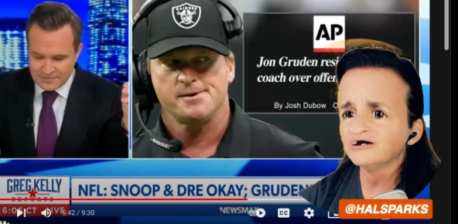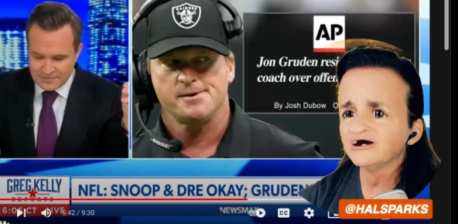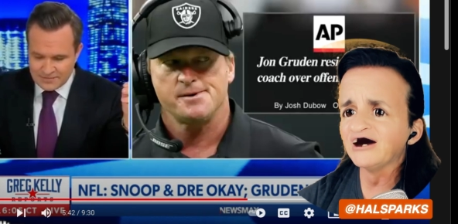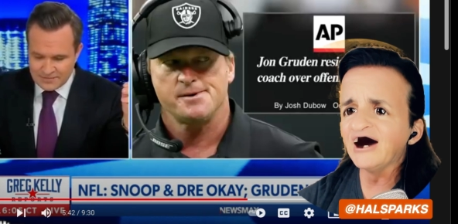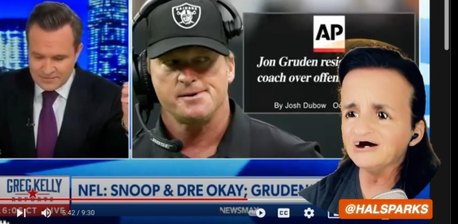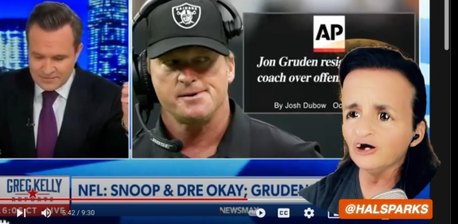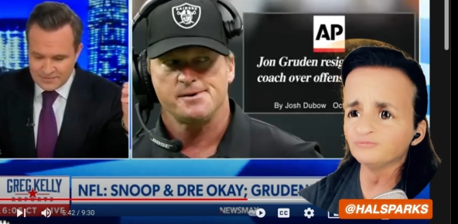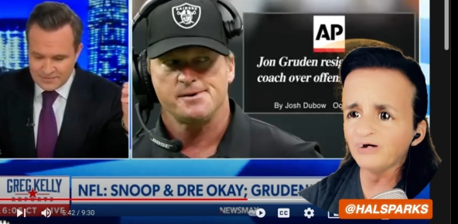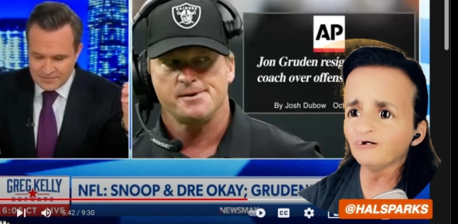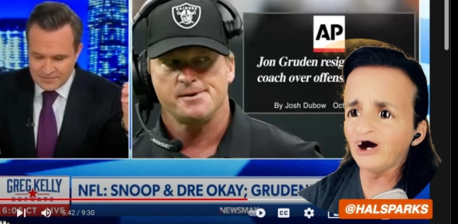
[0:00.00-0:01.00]
Speaker 1: and those
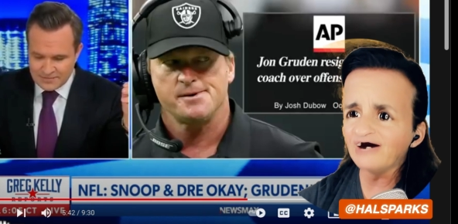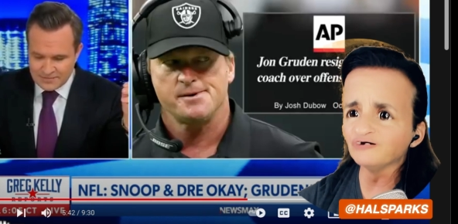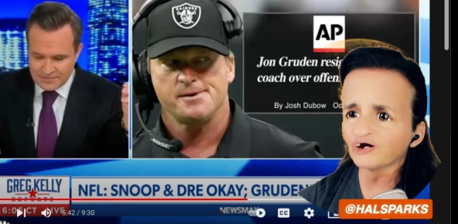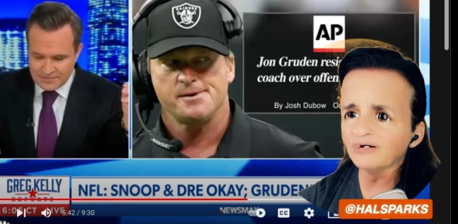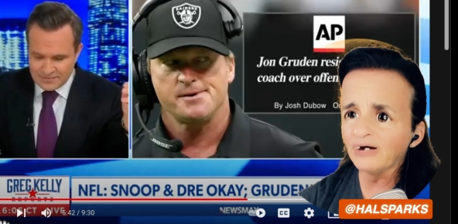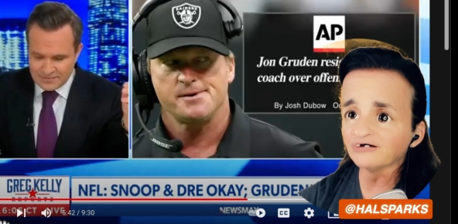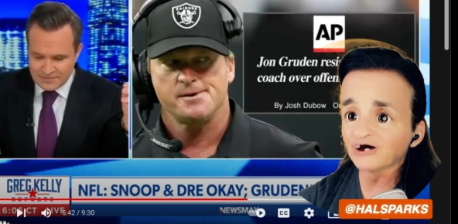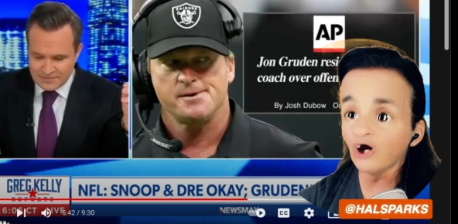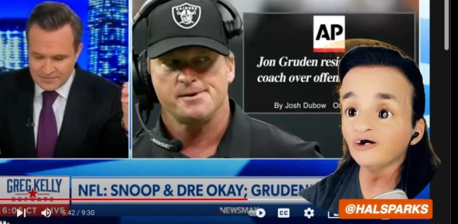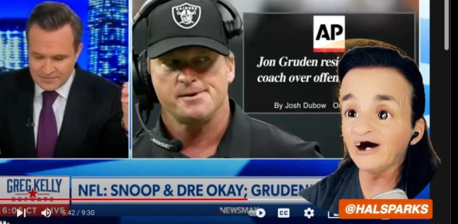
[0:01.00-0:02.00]
people have your emails and go, oh,
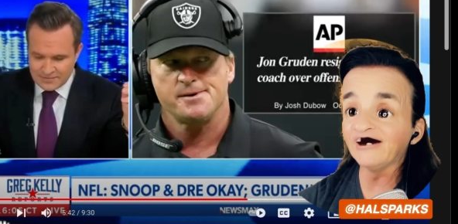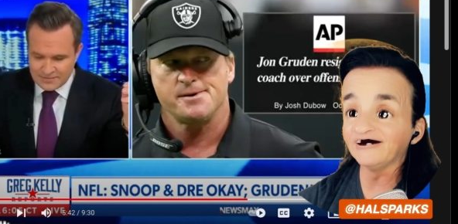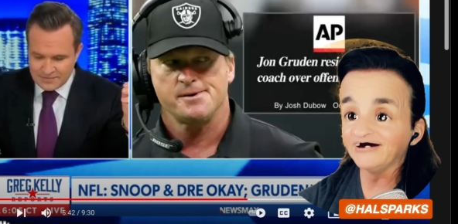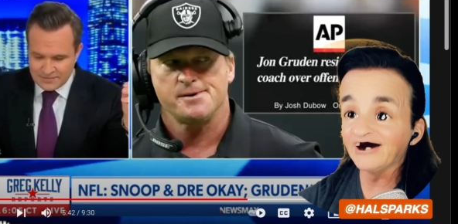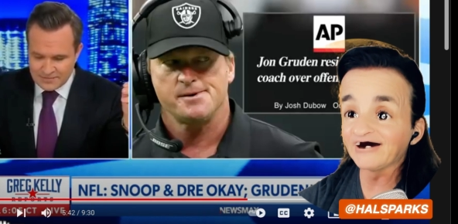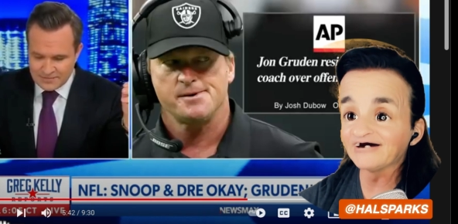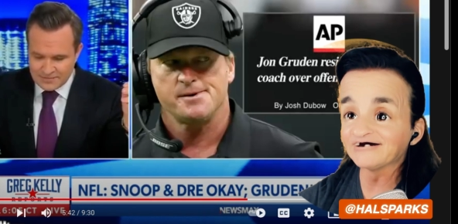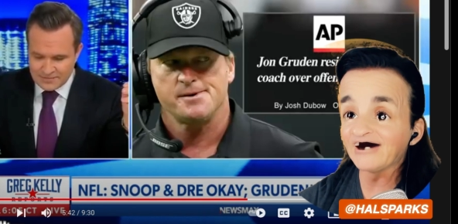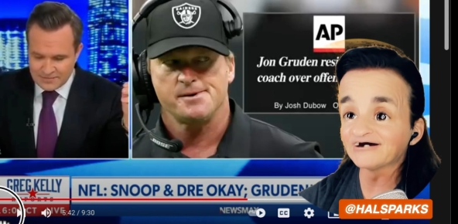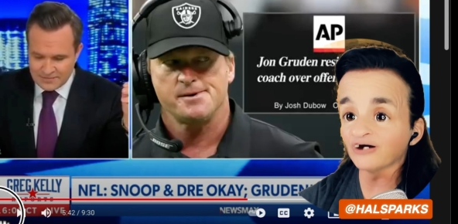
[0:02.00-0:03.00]
yeah, that guy's an
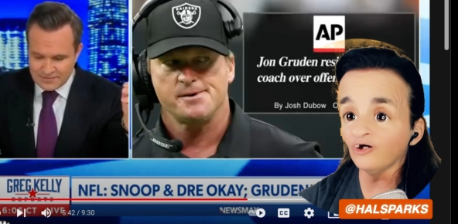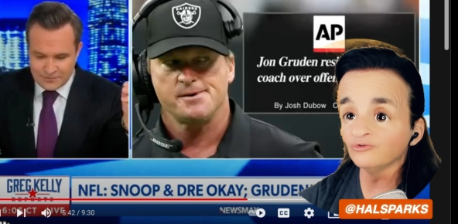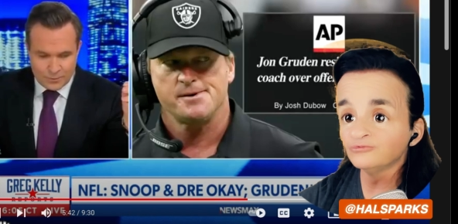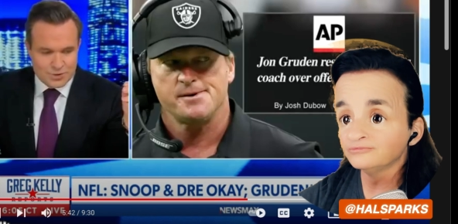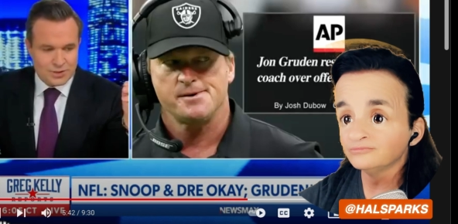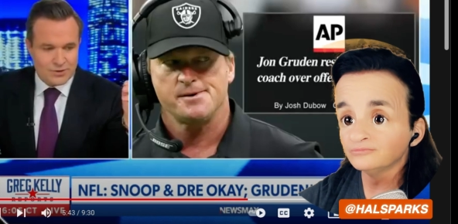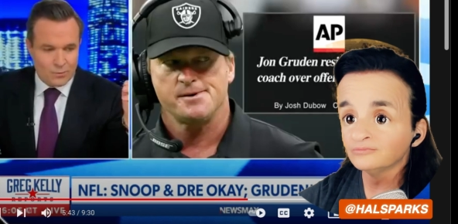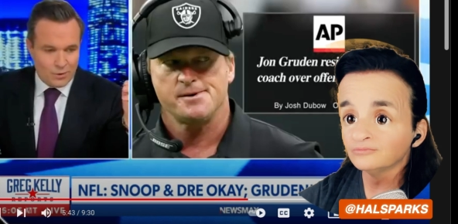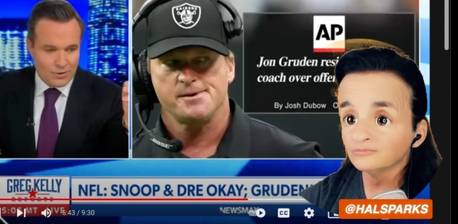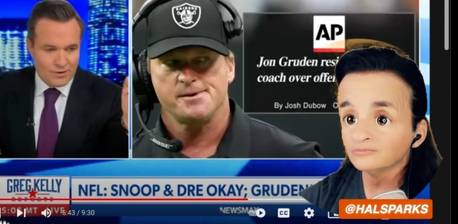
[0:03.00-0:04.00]
asshole
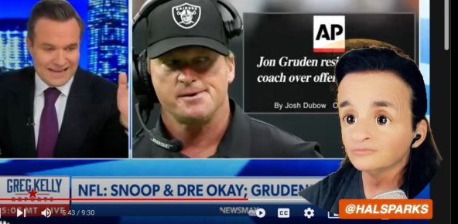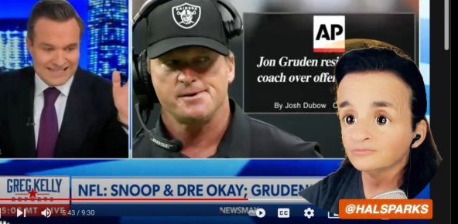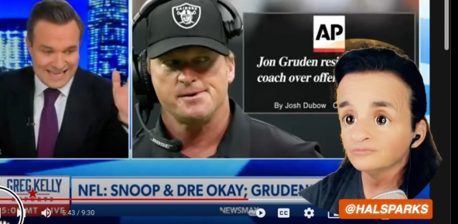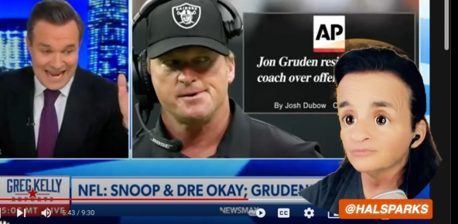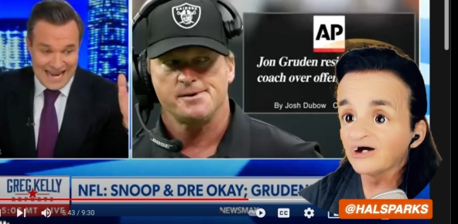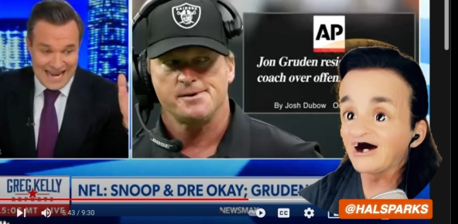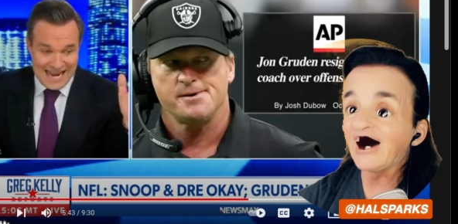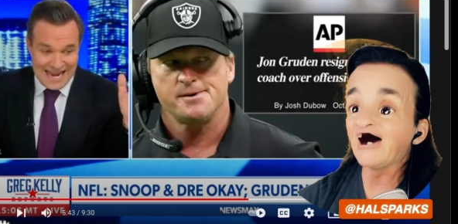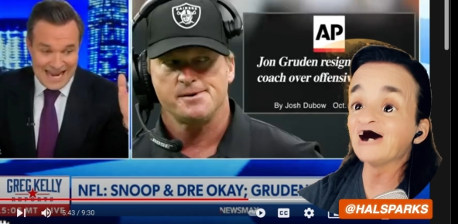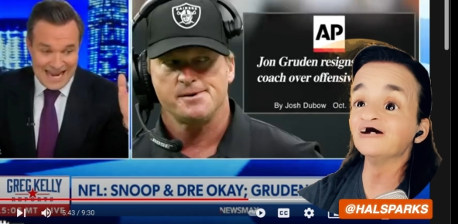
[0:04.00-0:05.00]
word 10 I
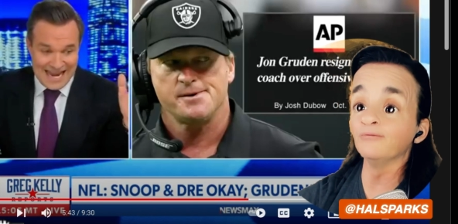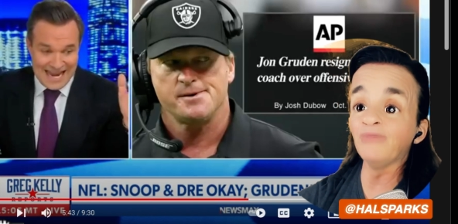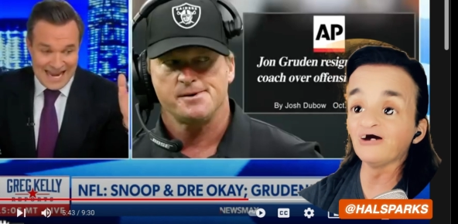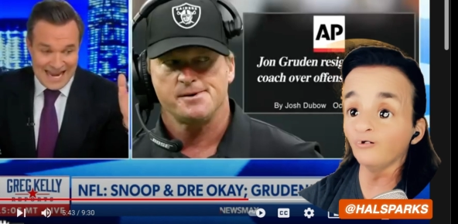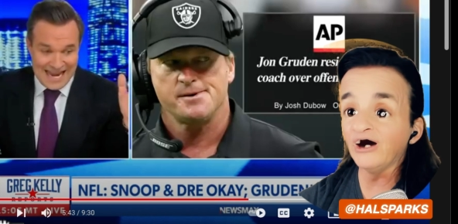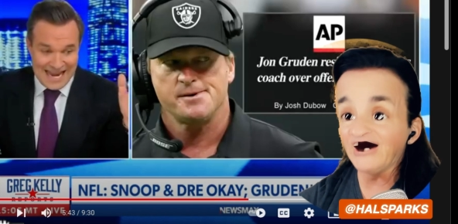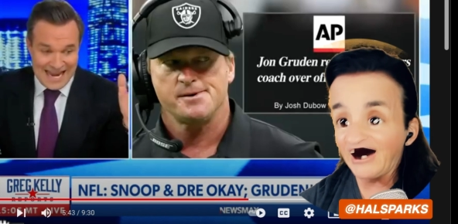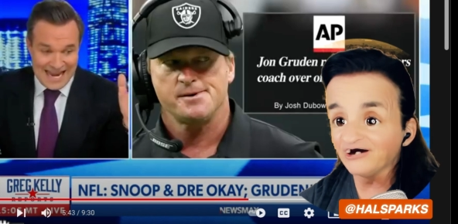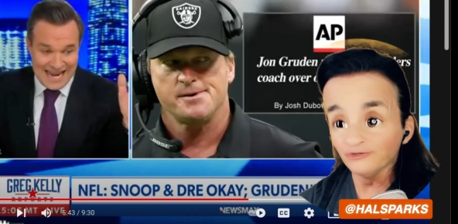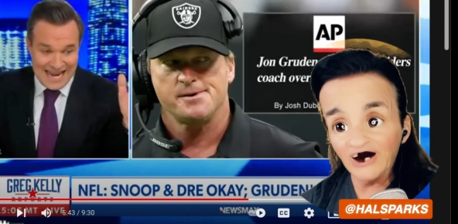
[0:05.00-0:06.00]
by the way, I do
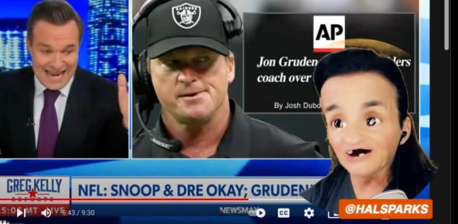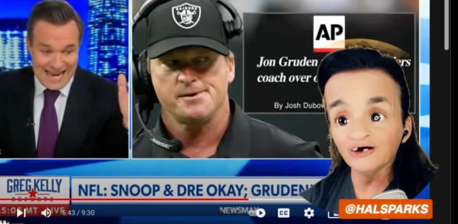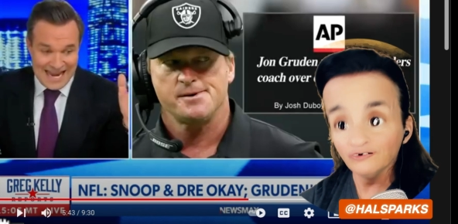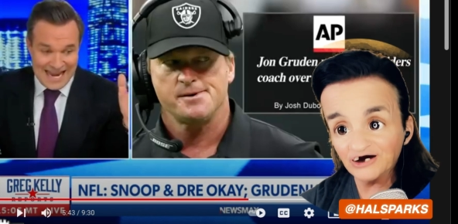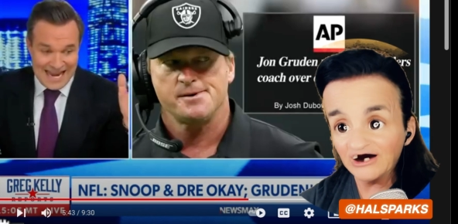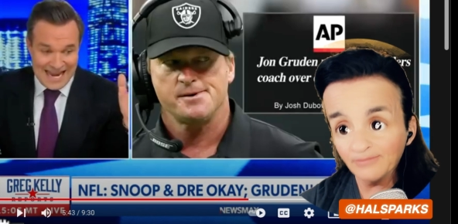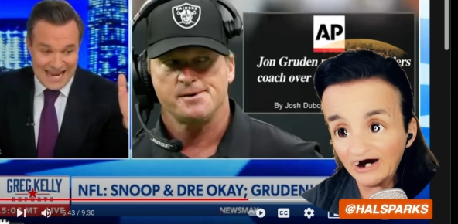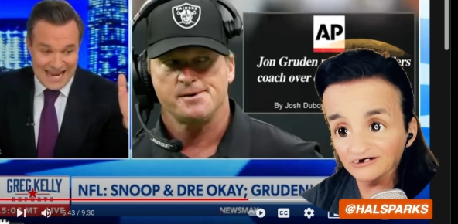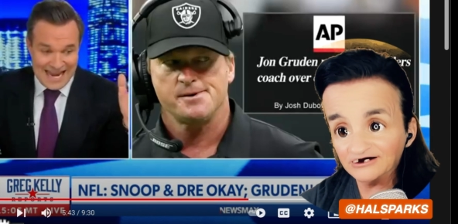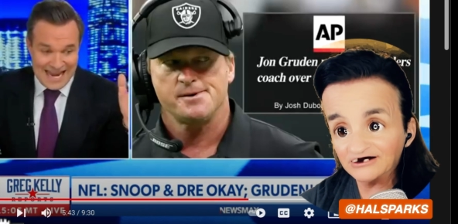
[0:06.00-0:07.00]
not use
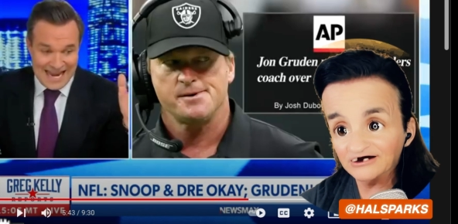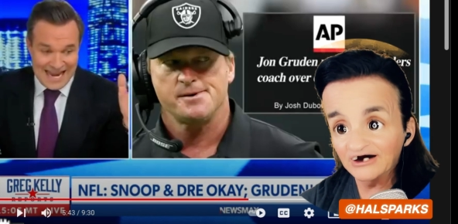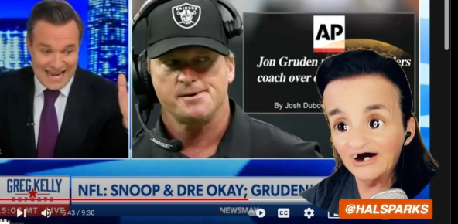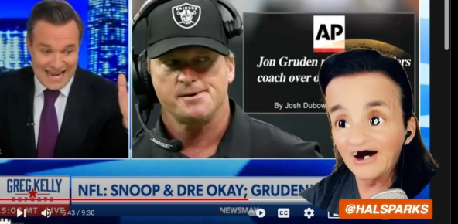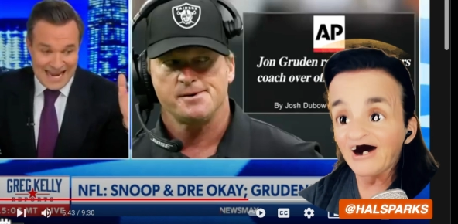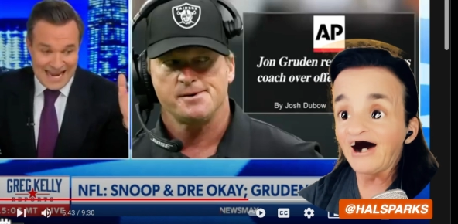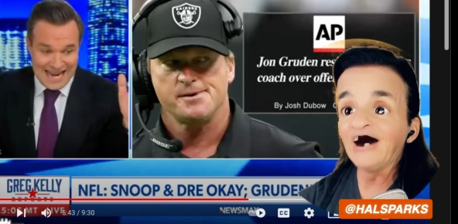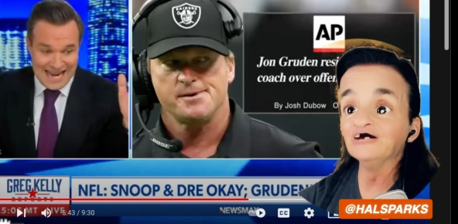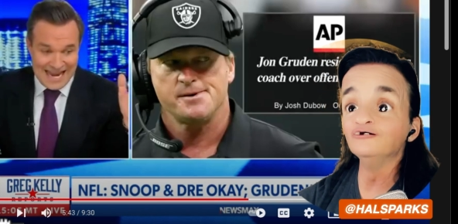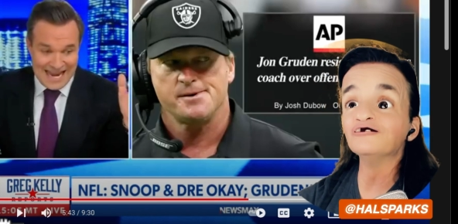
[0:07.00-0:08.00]
emails. I
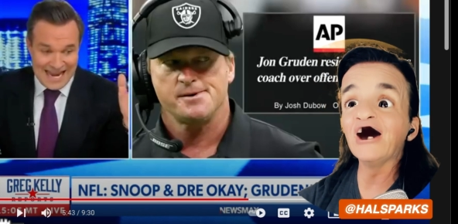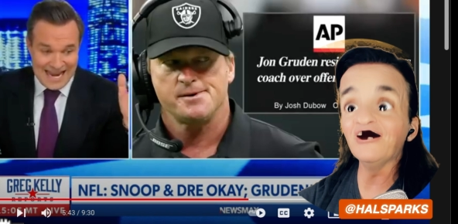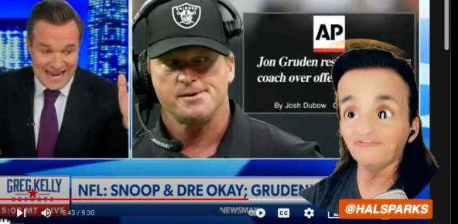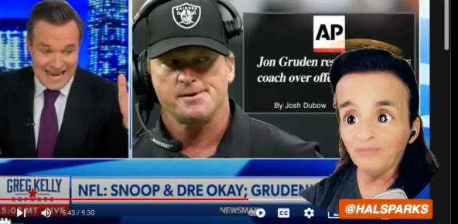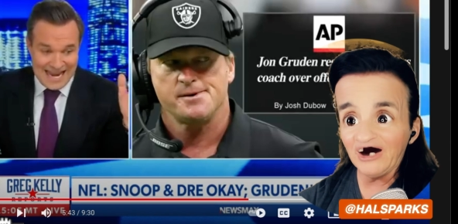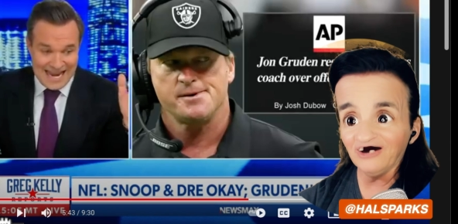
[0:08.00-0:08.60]
use Fmail.